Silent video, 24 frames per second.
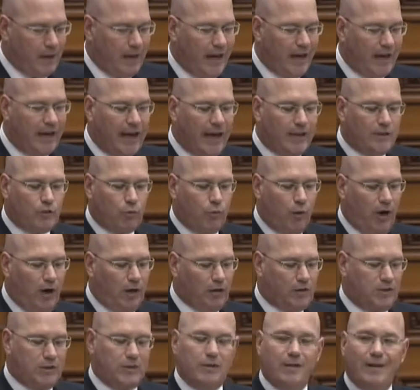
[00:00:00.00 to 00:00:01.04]
It gets
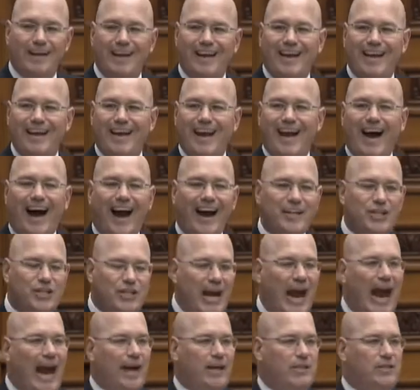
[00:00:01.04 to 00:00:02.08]
worse. I
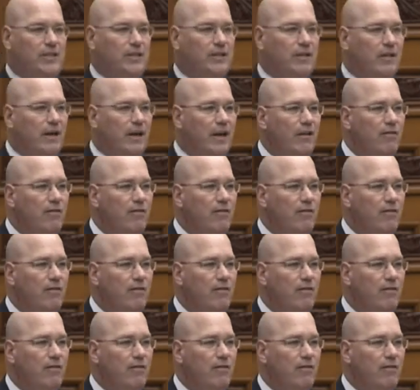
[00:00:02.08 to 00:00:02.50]
checked.